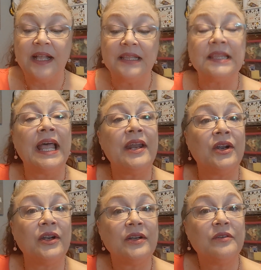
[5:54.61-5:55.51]

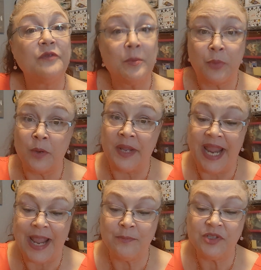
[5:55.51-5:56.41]
Letter from
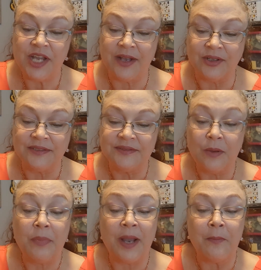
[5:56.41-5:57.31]
Birmingham Jail
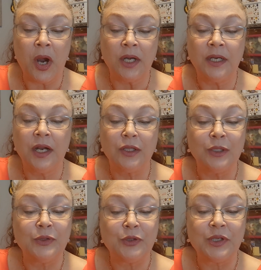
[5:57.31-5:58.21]
by Martin
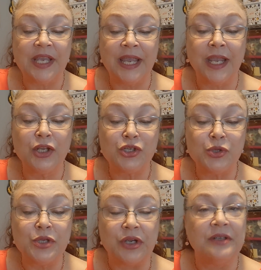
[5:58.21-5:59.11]
Luther King
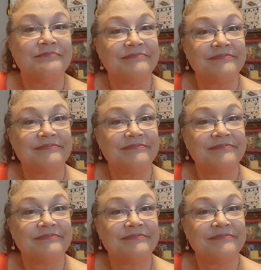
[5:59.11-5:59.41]
Jr.,